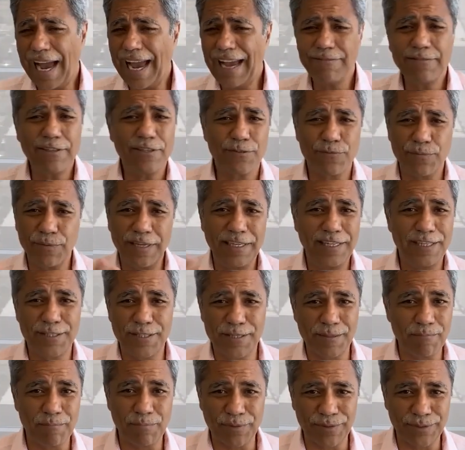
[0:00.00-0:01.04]
have this really
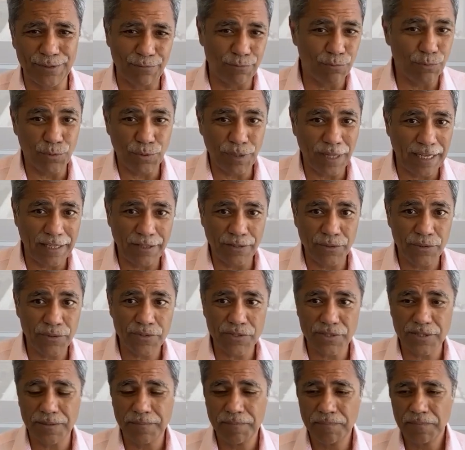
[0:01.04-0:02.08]
simple rule I
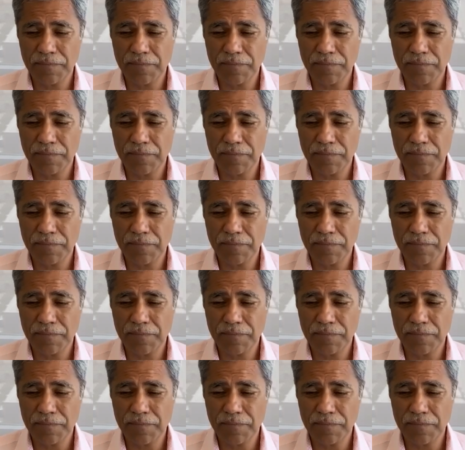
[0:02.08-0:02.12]
use.